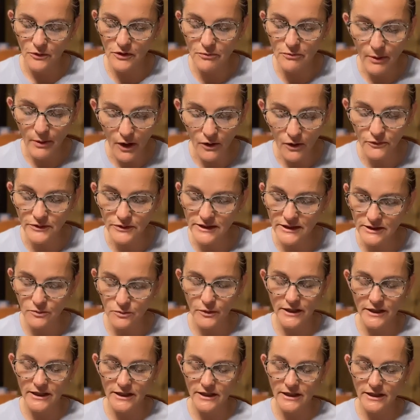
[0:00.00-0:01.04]
With boldness
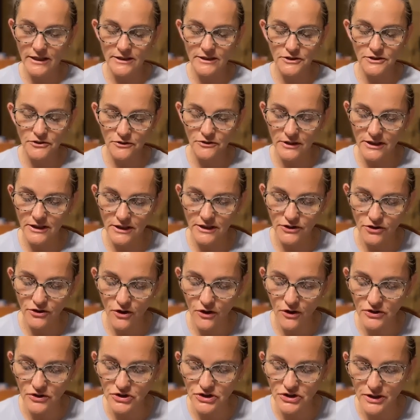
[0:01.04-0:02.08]
we can enter in,
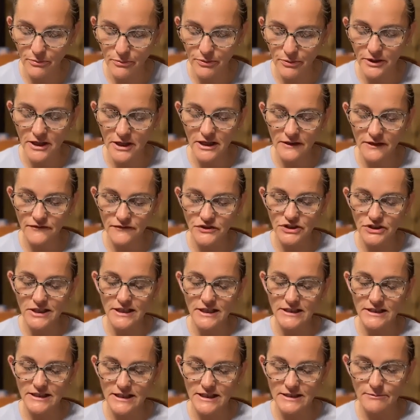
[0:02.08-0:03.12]
y'all. The blood of
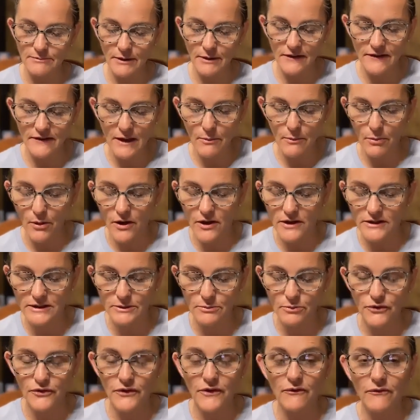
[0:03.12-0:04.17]
Jesus made that
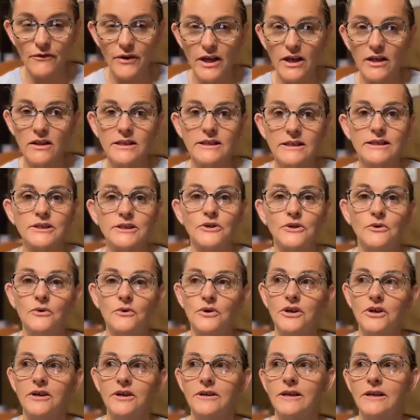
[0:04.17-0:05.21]
possible. The veil is
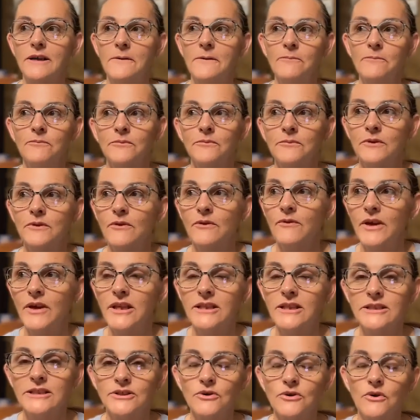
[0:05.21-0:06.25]
torn. The
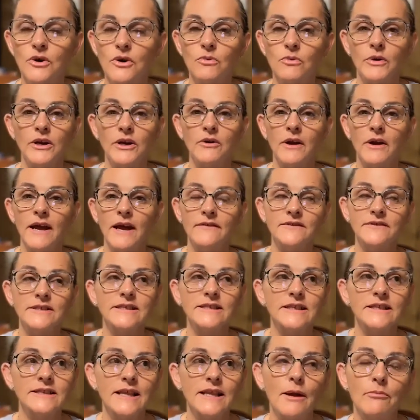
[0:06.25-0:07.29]
veil is torn. We don't have to
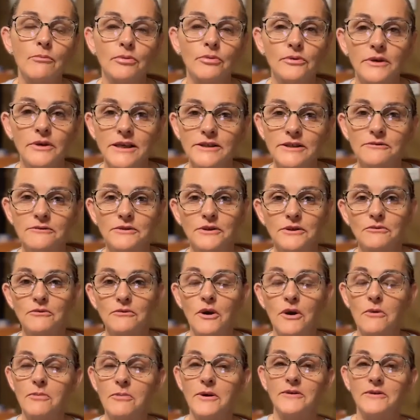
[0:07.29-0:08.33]
send that priest with the
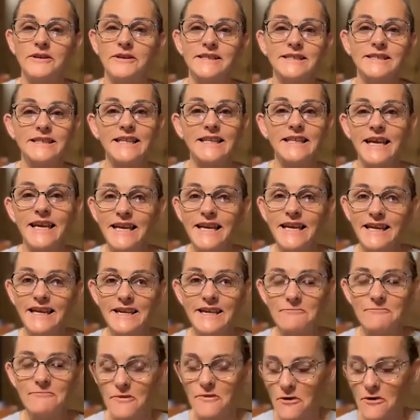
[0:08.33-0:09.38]
rope on his leg
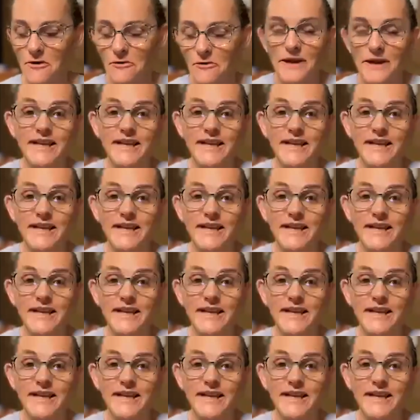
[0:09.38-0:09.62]
anymore.